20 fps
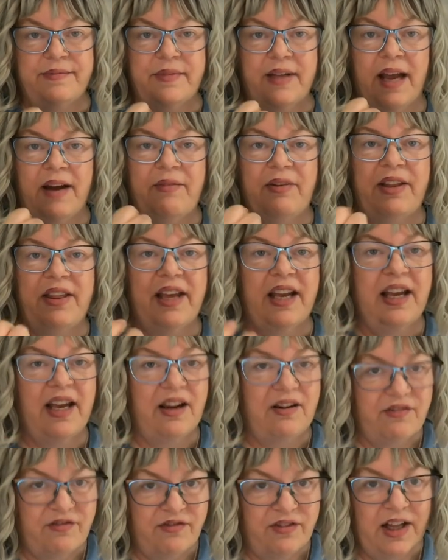everything
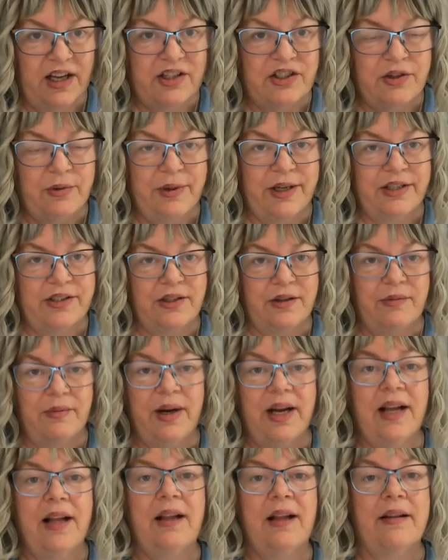in fluctuation.
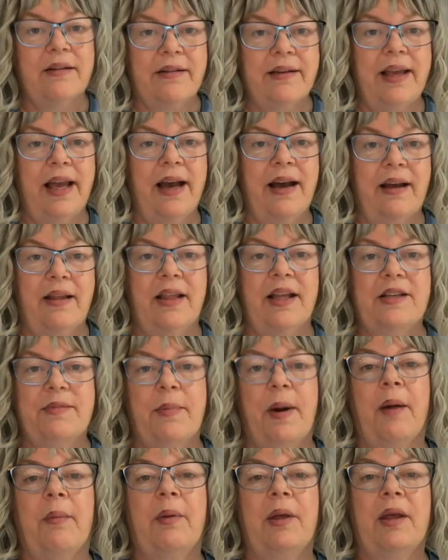Well, yeah, that's
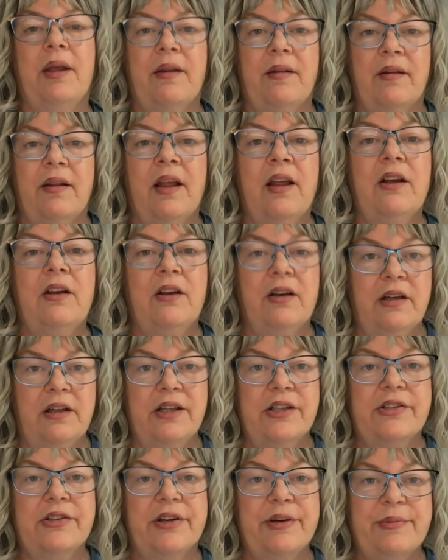probably a good
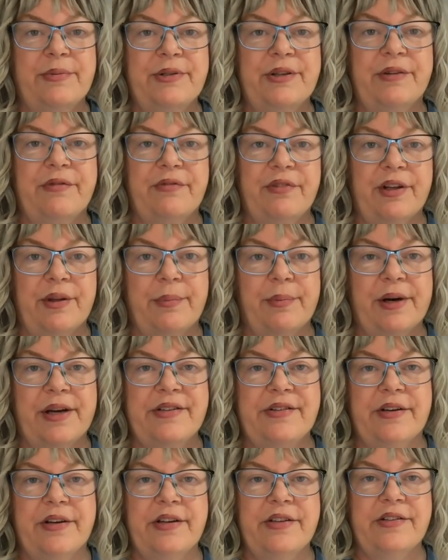description for the
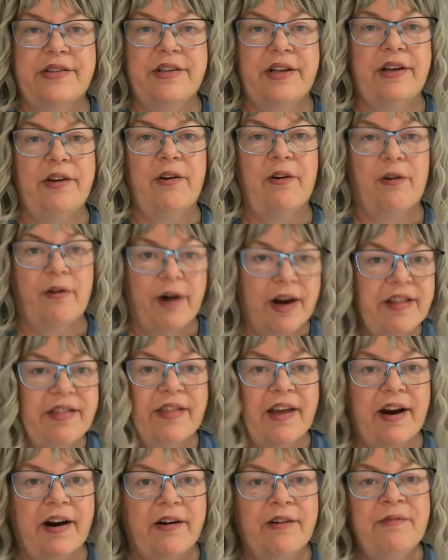presidency. You're right
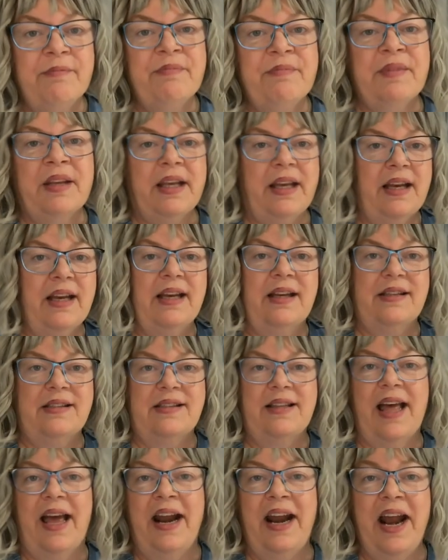there, is
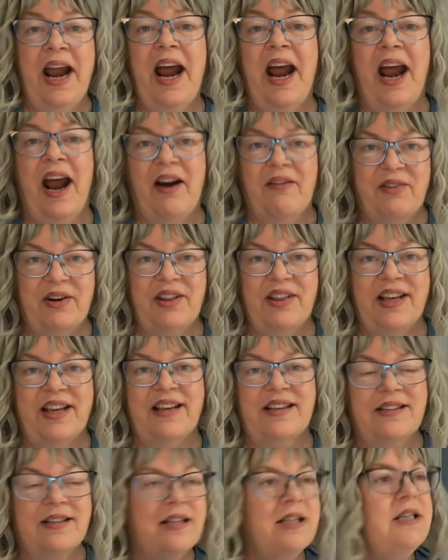that
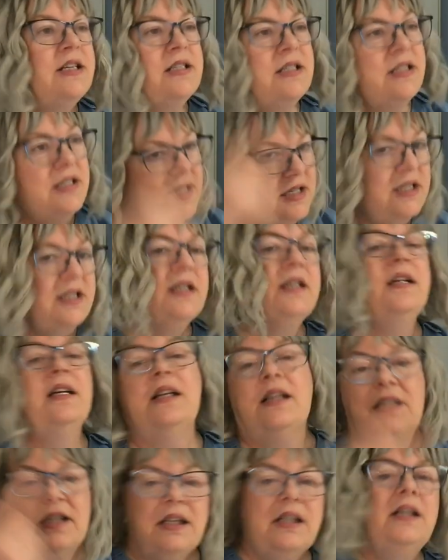everything's
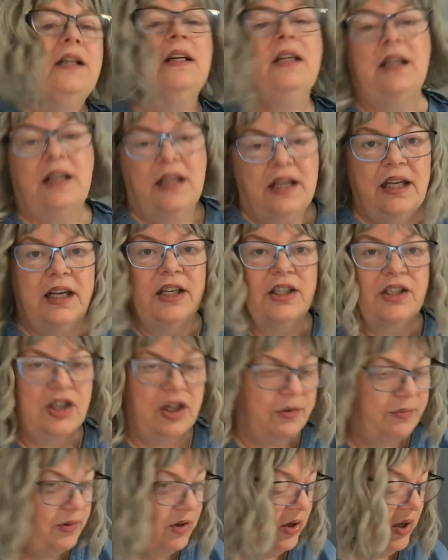in a
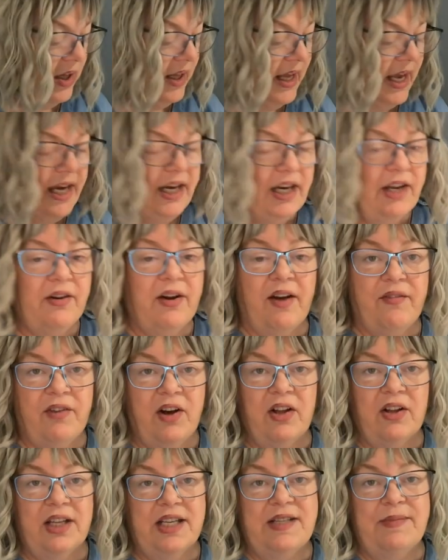turmoil. And you have
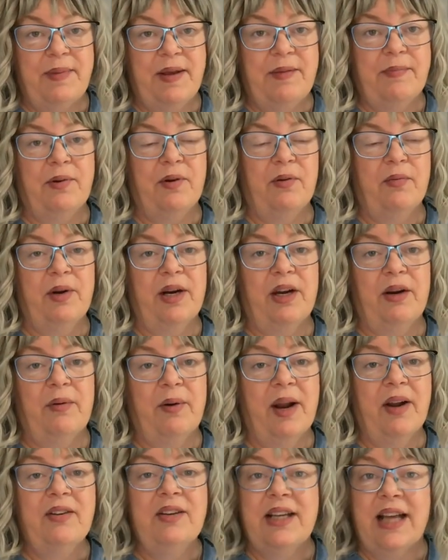all these people running
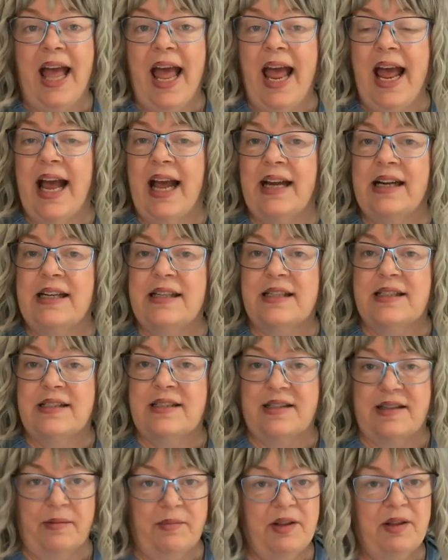around, and
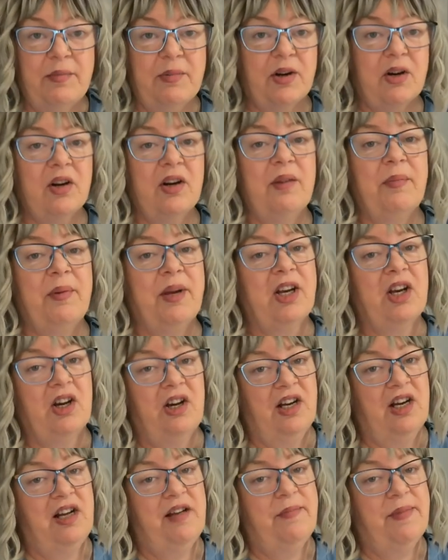some of them are going to be
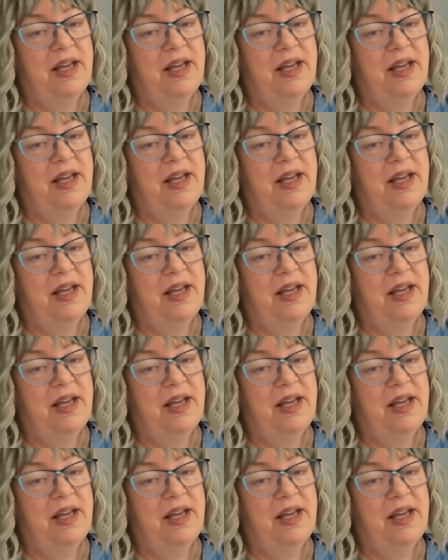calm